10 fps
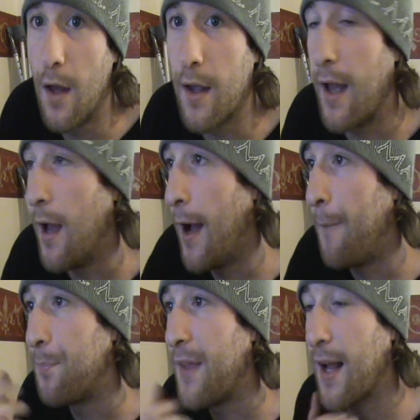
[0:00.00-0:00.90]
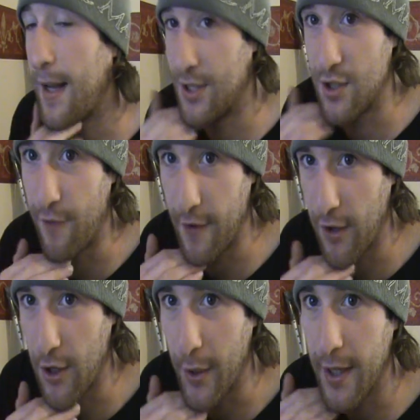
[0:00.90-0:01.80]
Okay, that clash is
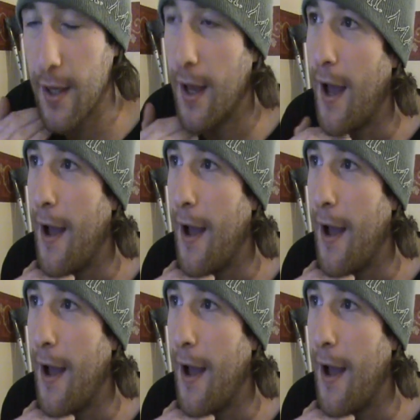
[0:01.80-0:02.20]
very, very quick.